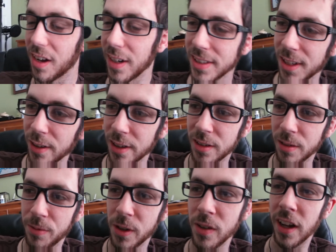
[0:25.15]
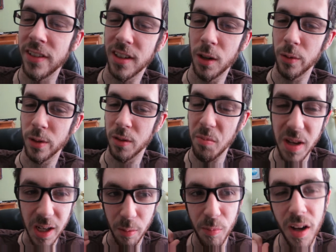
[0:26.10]
I saw this a few days ago as a
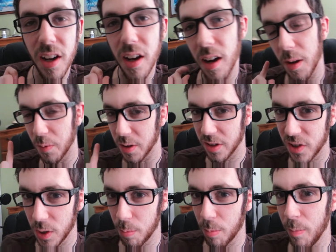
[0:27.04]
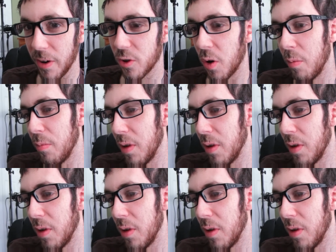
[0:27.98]
meme, it was a Super Metroid